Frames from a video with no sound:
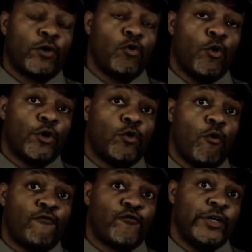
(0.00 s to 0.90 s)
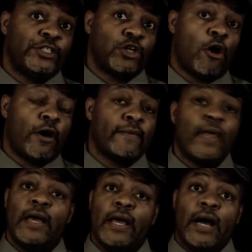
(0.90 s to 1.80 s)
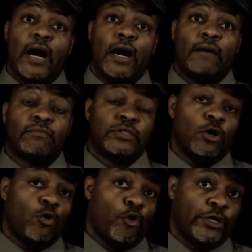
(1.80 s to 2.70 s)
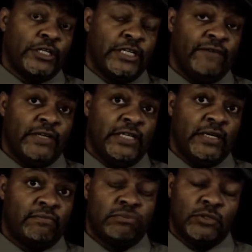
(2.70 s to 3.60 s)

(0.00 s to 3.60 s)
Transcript: quote-unquote free chart to order the DVD.